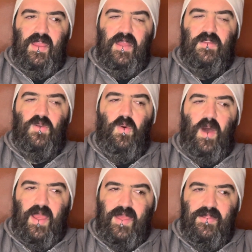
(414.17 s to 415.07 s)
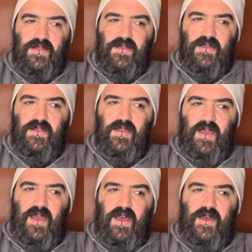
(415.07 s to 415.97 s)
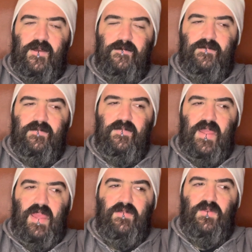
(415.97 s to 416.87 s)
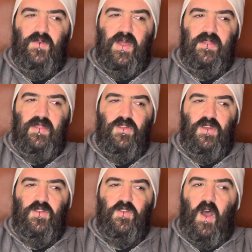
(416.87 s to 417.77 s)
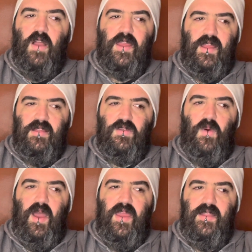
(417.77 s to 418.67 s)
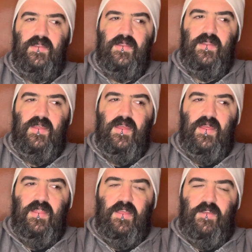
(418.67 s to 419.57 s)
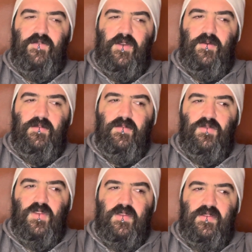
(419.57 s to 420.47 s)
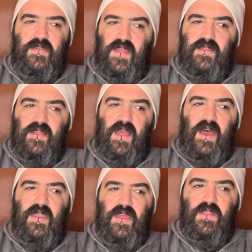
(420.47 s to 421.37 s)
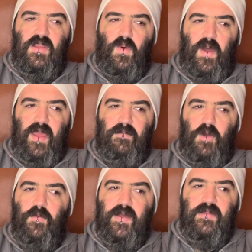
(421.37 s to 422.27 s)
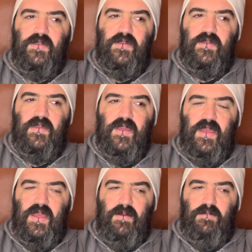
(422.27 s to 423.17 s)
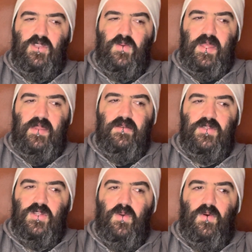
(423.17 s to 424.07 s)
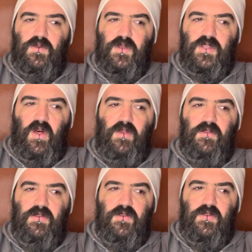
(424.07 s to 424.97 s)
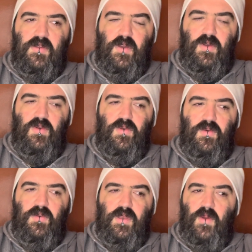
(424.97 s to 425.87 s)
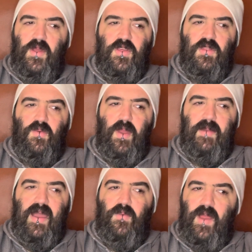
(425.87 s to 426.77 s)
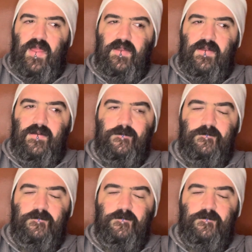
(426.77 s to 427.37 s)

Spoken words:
It's quiet. Even when she's talking, it's quiet. This film just sits a lot quiet moments between two older adults who knew each other way back when,